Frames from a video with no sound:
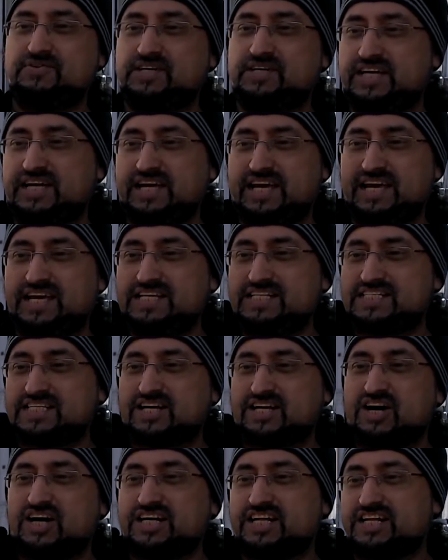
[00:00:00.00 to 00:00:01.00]
He's
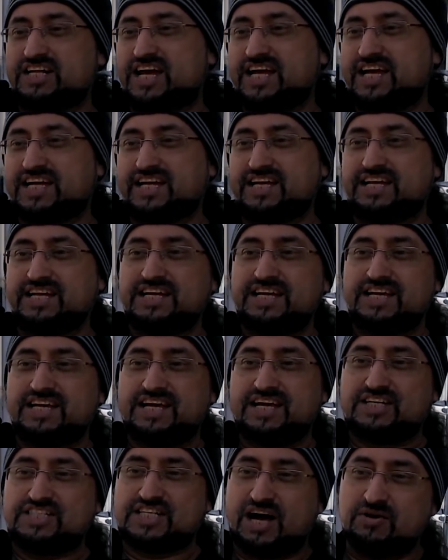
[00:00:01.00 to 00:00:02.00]
kind of like a,
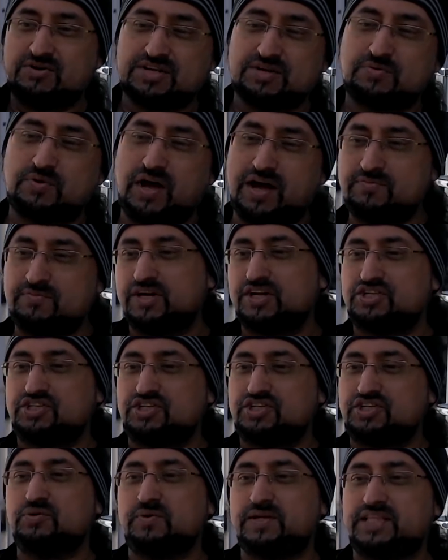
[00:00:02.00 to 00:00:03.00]
because what I'm gonna
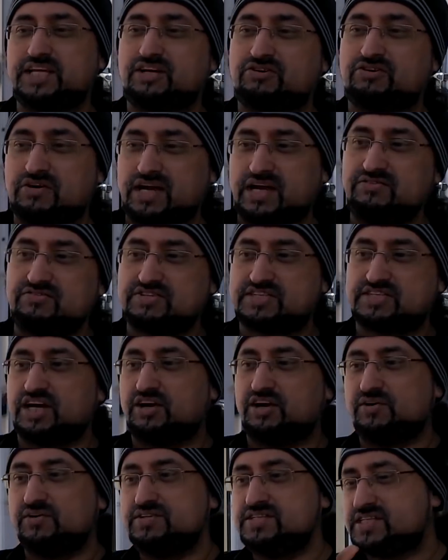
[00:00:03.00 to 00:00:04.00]
do with the
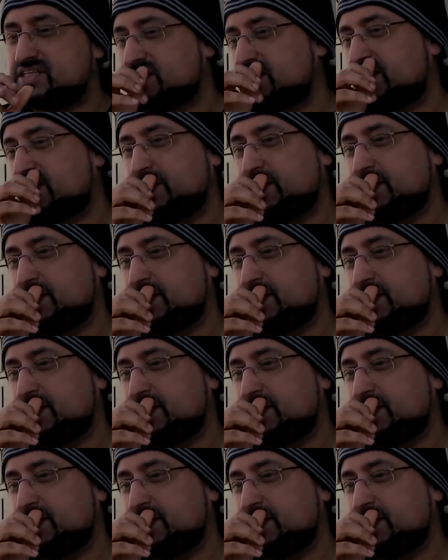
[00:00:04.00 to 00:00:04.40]
gravestones,